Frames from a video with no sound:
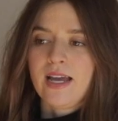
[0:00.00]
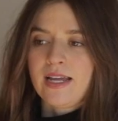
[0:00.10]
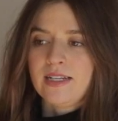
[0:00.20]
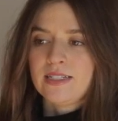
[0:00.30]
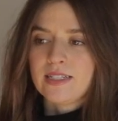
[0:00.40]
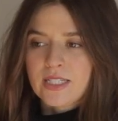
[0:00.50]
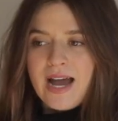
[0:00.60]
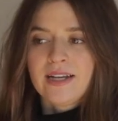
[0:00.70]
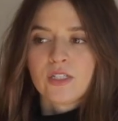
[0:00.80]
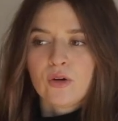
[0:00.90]
and just
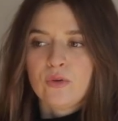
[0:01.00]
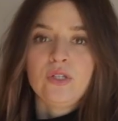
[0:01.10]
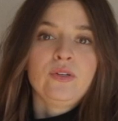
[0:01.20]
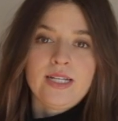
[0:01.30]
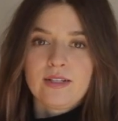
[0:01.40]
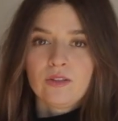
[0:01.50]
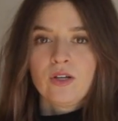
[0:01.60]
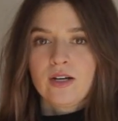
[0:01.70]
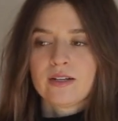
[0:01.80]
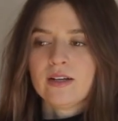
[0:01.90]
had its own unique
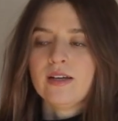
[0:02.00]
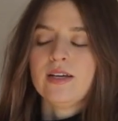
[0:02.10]
look.